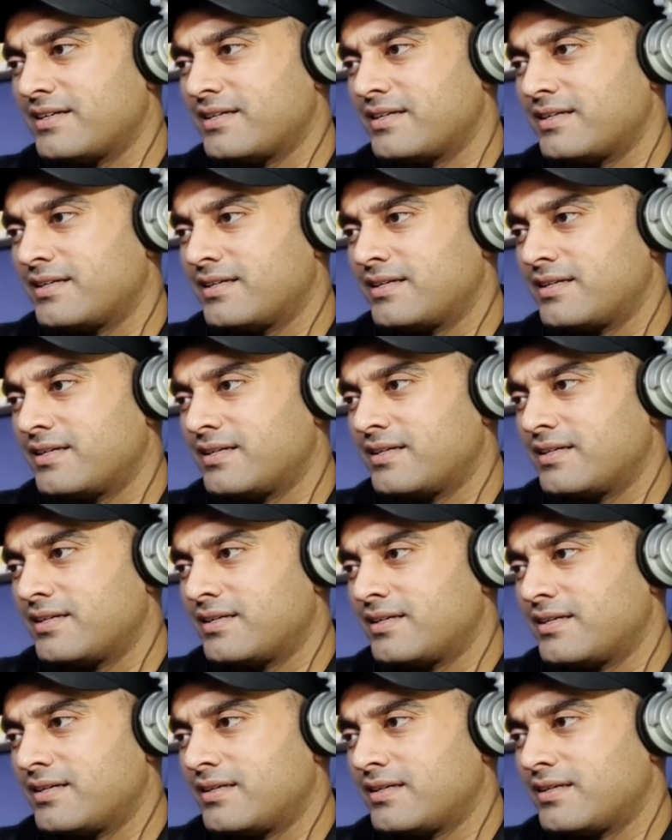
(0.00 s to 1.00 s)

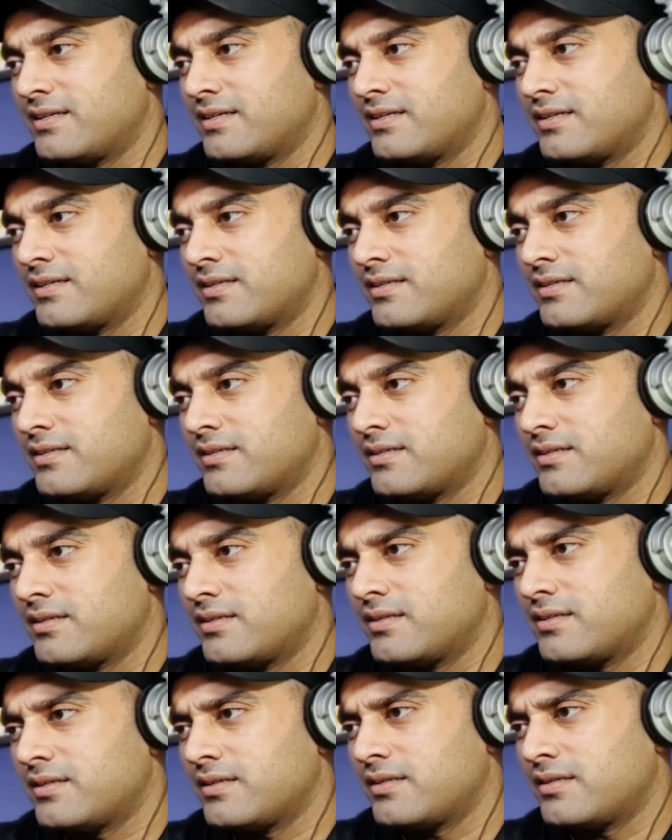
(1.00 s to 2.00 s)

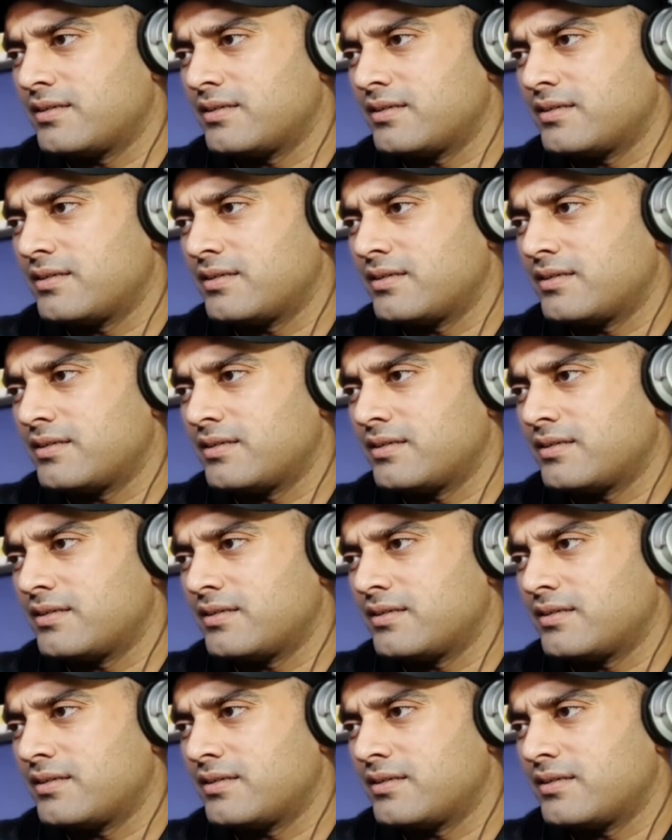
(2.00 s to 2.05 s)
(no one is talking)